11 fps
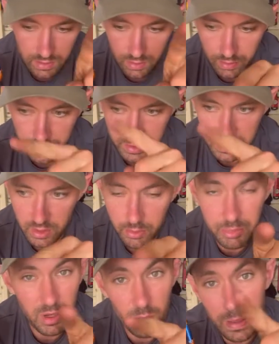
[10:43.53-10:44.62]
almost like a
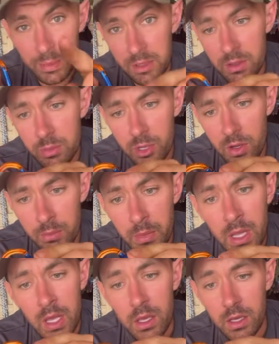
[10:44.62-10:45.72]
bit of webbing on the bottom,
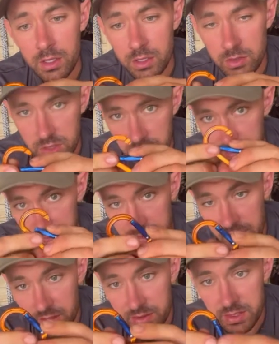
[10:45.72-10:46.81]
and you just clip that
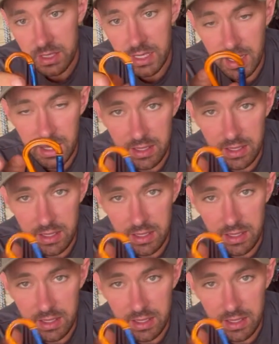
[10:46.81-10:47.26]
onto that,